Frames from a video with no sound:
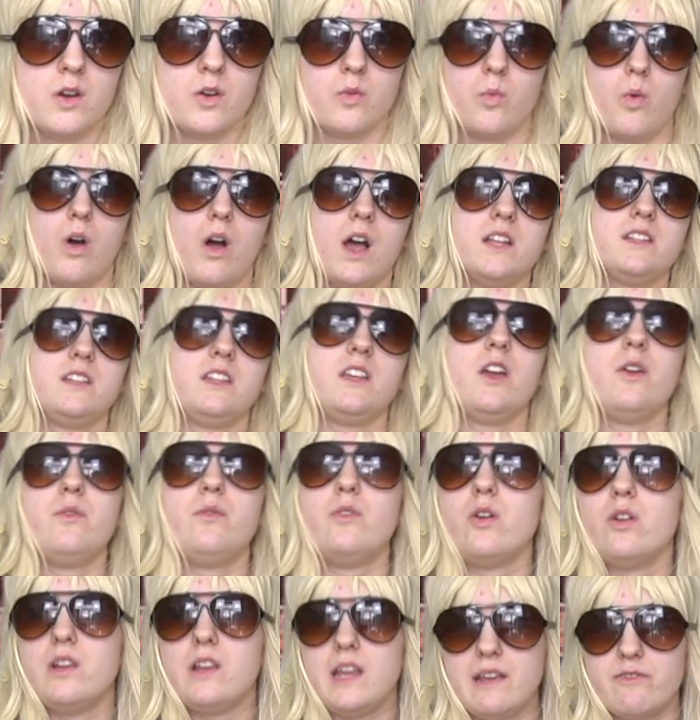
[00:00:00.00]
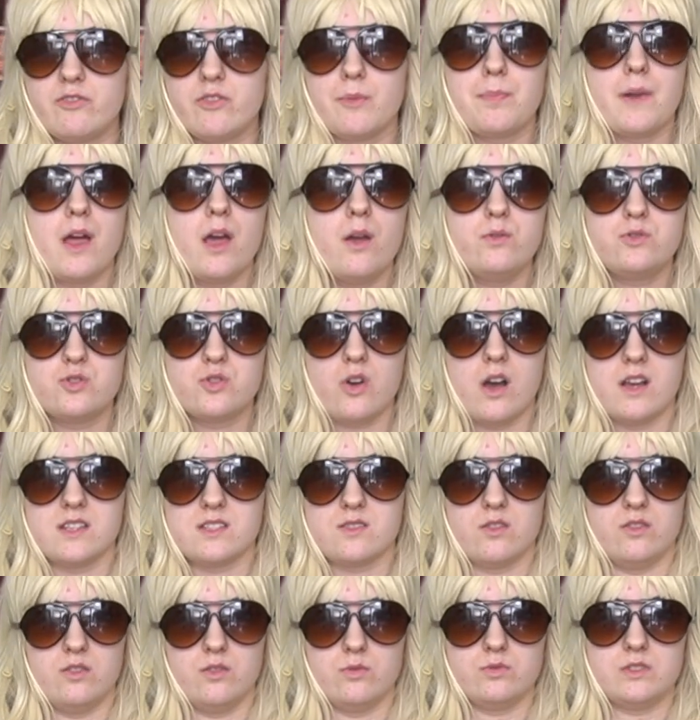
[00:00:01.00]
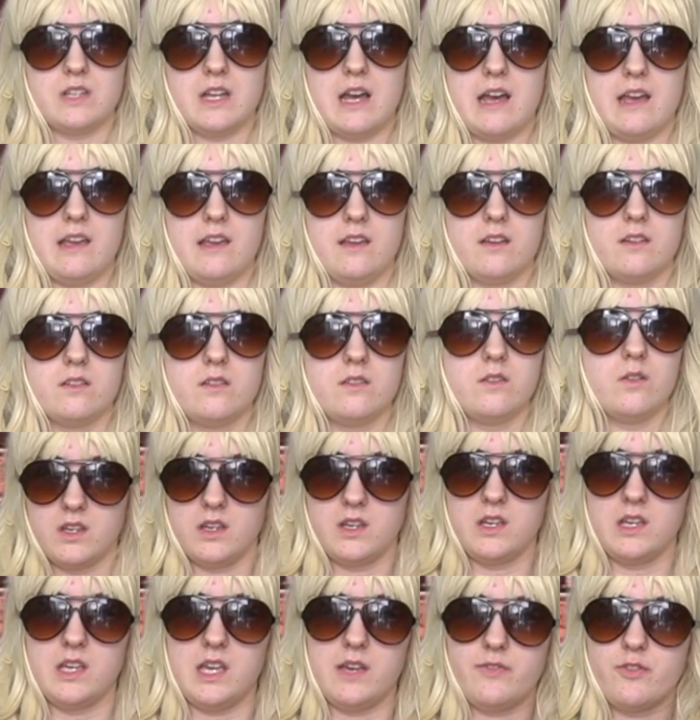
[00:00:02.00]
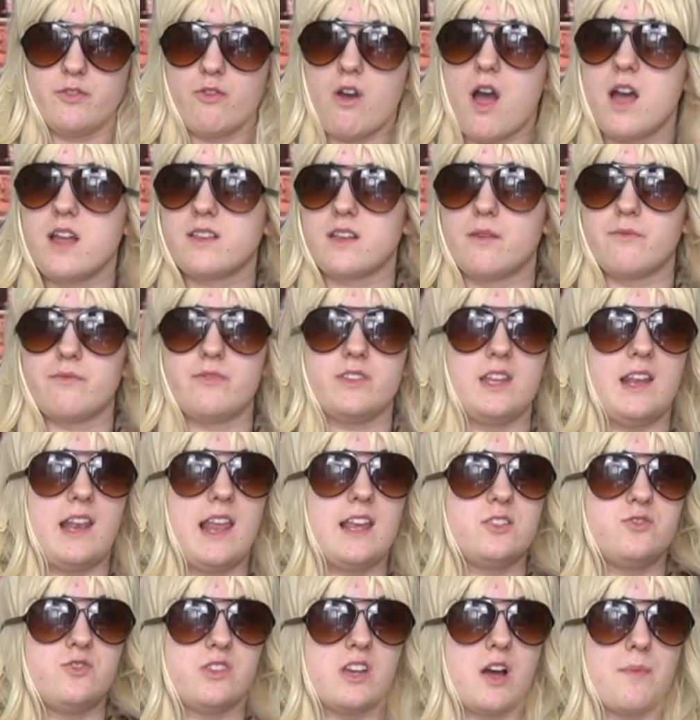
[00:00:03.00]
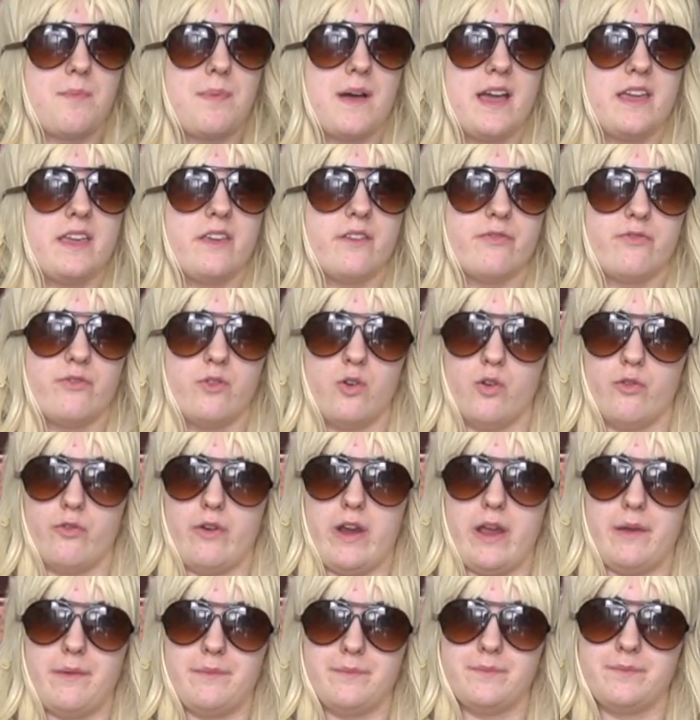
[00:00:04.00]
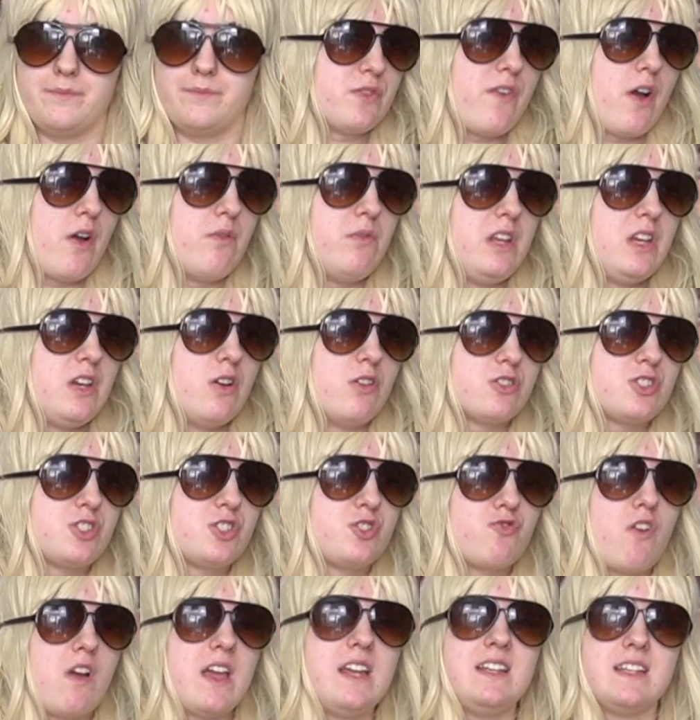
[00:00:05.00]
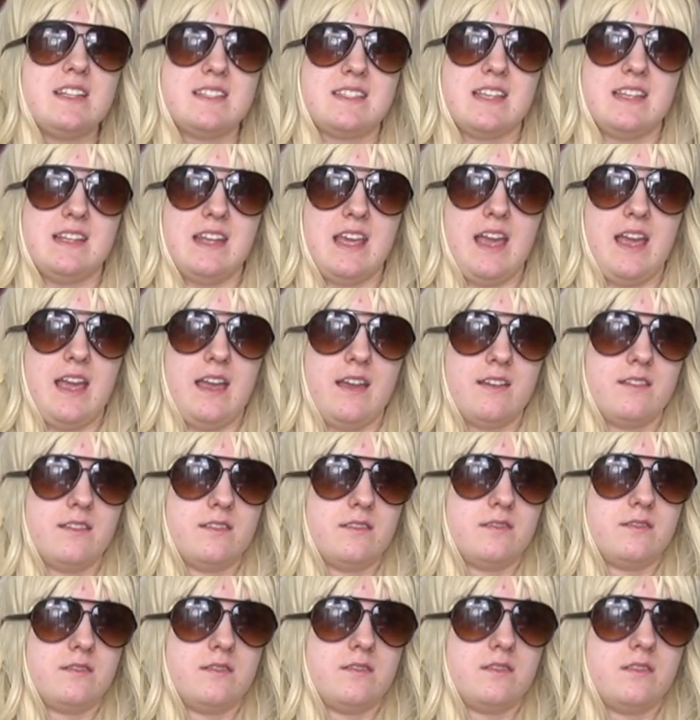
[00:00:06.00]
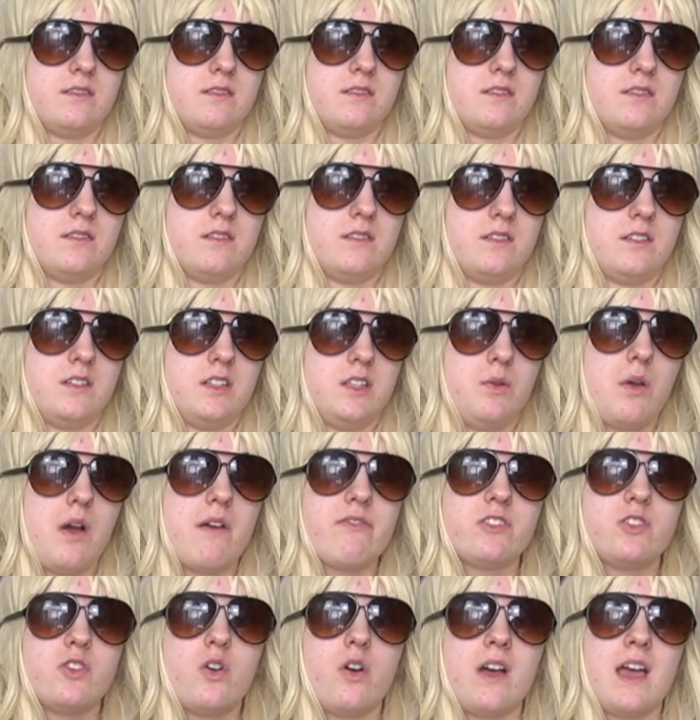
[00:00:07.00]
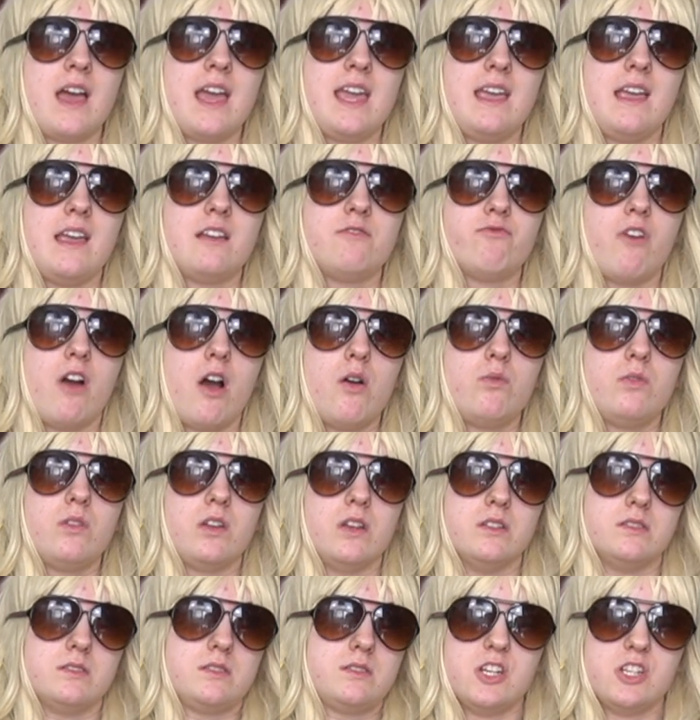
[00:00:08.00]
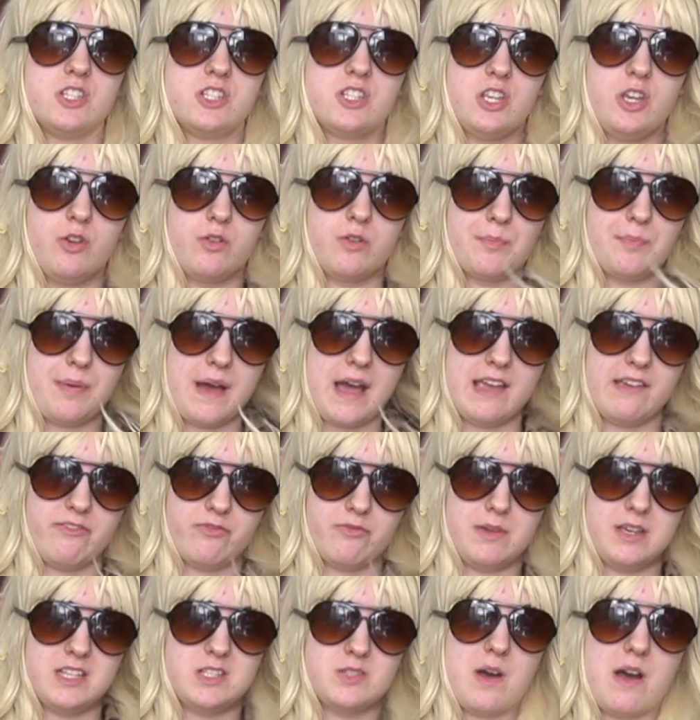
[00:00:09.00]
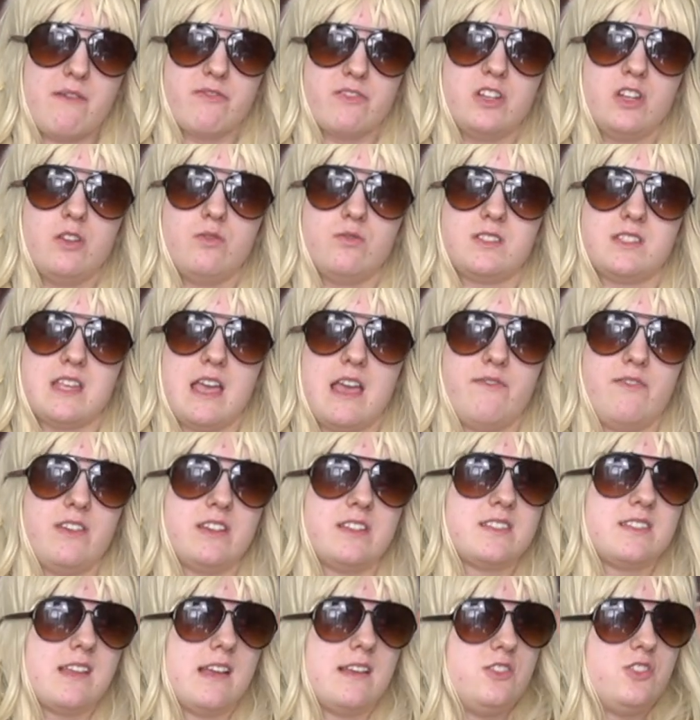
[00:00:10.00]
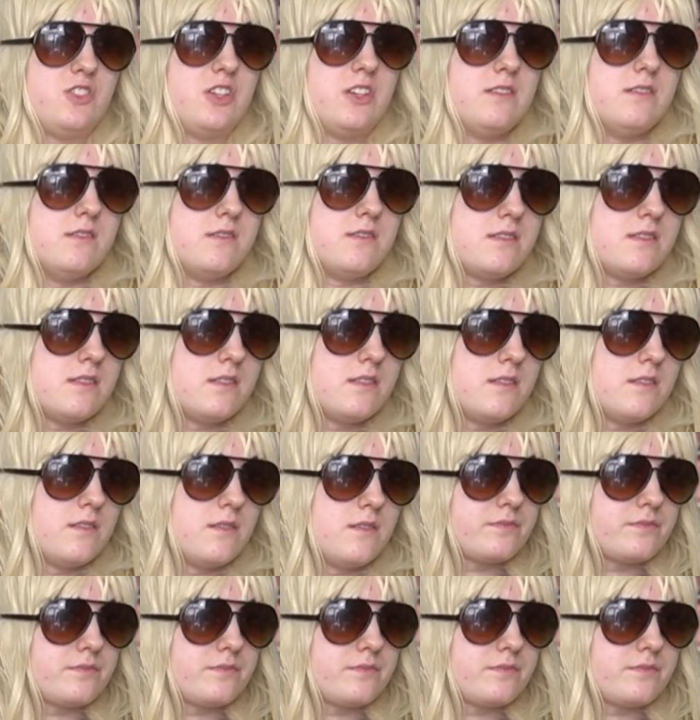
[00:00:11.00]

Why do you not leave the blow dryers on all day? If you hired up for the electric, I'll pay you for it. You've only got straighteners in here. You haven't got heated rollers, so you can pay for me to have a new set of extensions.